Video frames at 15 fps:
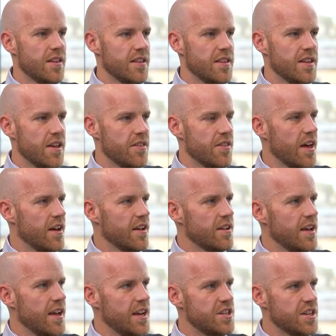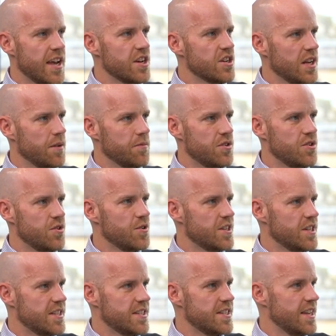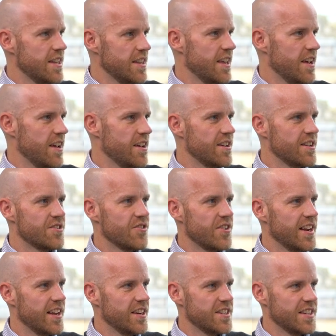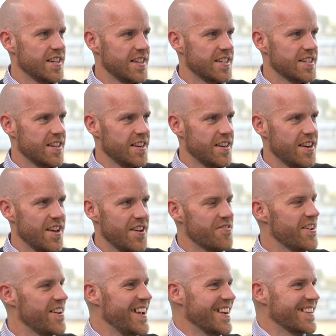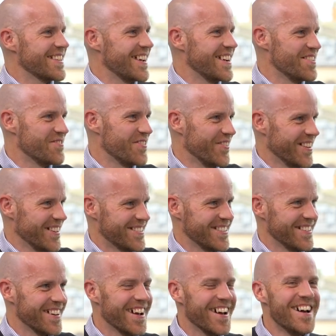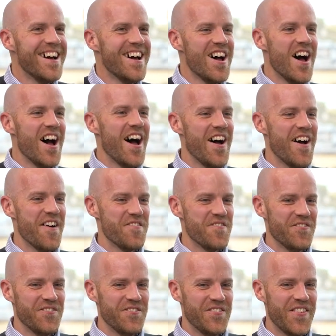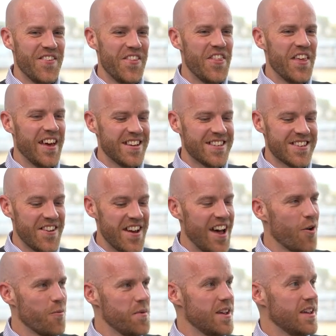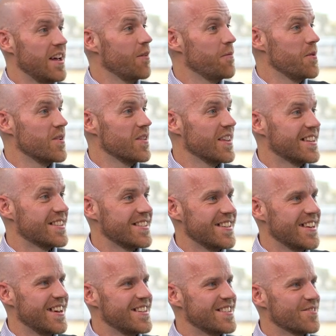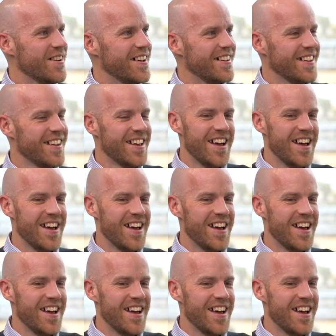that educational aptitude to sit there during lectures and listen. Very excitable when I was younger there. So it helped me with that as well